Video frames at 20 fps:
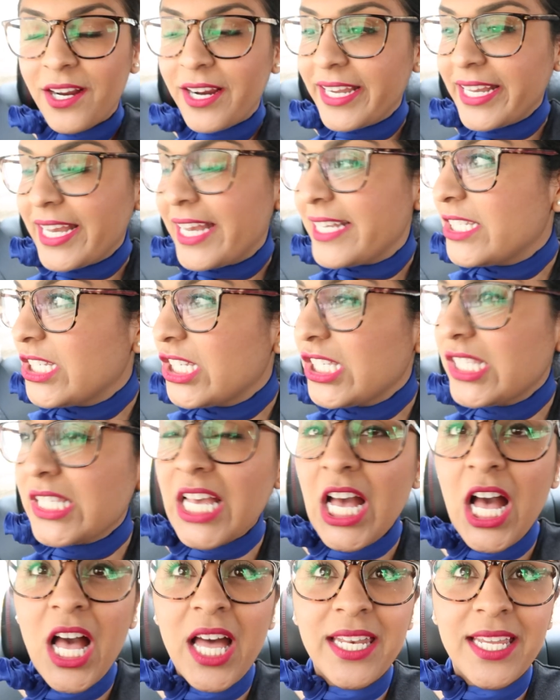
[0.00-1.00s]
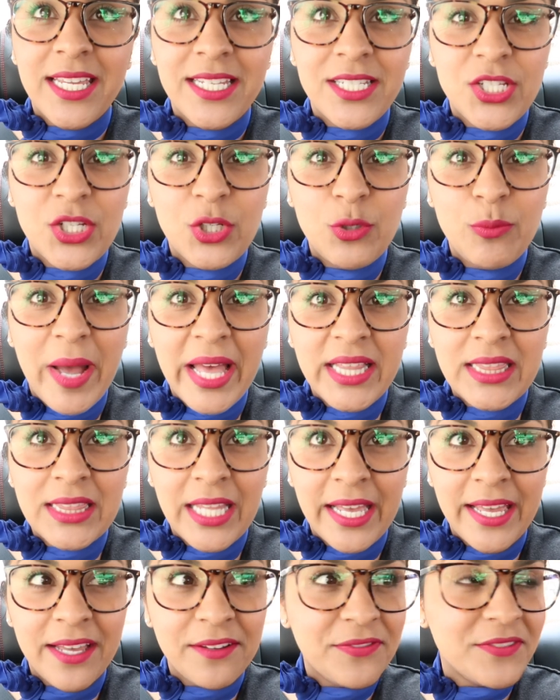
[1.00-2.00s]
right, guys, just got into my
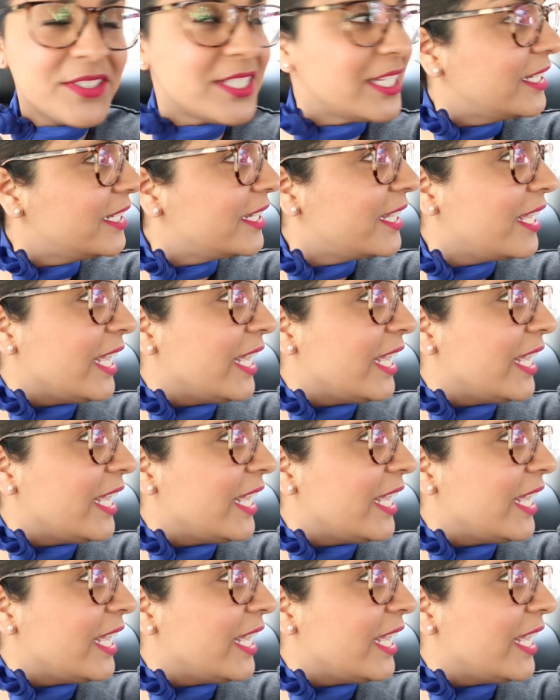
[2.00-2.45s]
lift.